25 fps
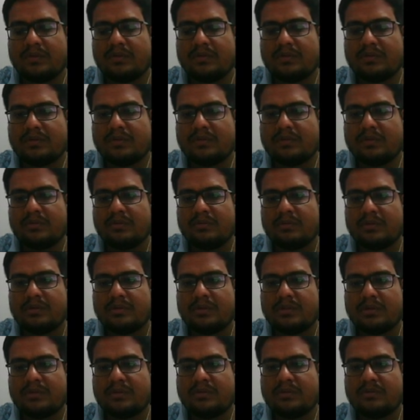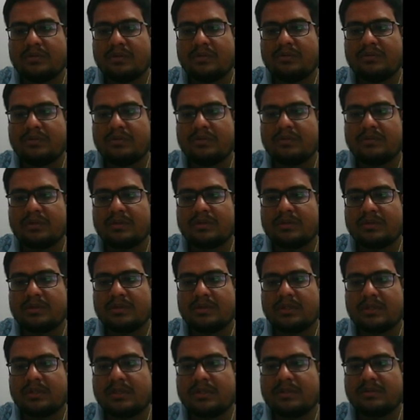So this will be 6 to the 12, 6 to the
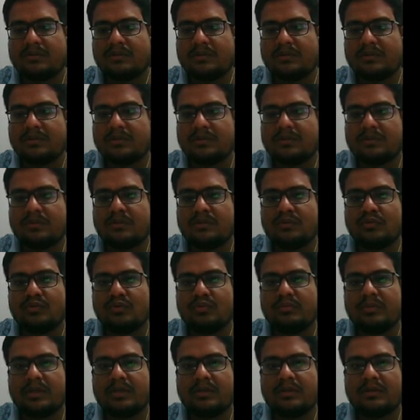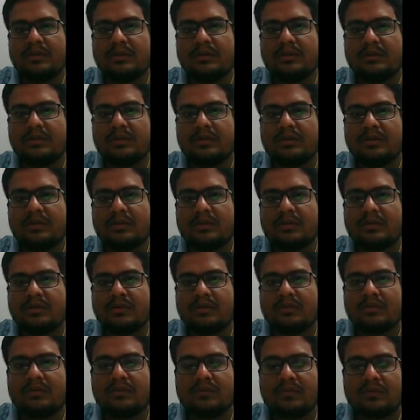18. So this is 2 by
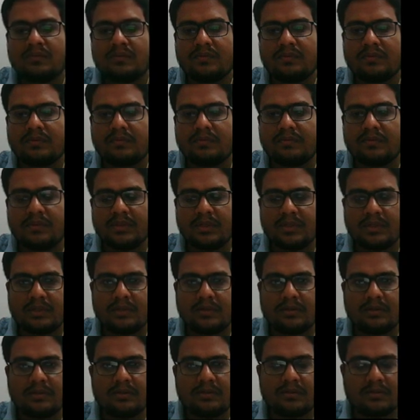15.